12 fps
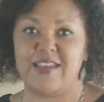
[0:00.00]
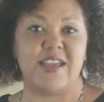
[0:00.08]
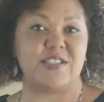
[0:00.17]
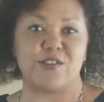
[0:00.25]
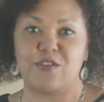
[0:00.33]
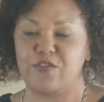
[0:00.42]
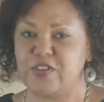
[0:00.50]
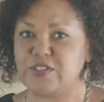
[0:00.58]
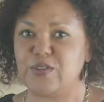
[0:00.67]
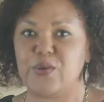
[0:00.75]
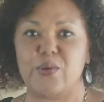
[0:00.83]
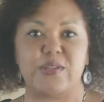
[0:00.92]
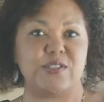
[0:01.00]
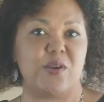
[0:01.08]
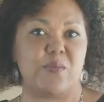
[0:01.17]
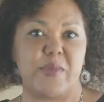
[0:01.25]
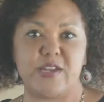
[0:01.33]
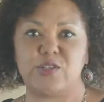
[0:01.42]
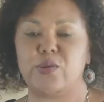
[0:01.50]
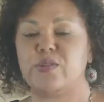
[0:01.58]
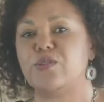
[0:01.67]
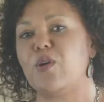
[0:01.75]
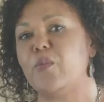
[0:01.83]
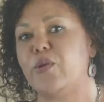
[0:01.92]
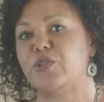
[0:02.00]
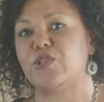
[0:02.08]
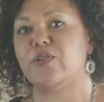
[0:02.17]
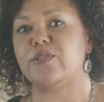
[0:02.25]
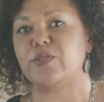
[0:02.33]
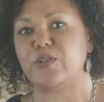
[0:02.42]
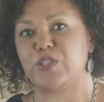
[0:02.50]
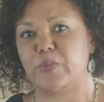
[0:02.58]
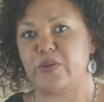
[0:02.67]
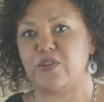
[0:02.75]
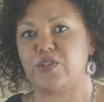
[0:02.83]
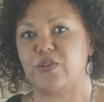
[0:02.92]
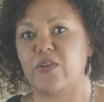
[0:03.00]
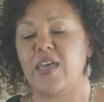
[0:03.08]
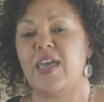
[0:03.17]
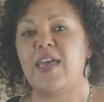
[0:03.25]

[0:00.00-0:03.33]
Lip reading: It's our physical, it's our mental, it's our emotional, it's our spiritual.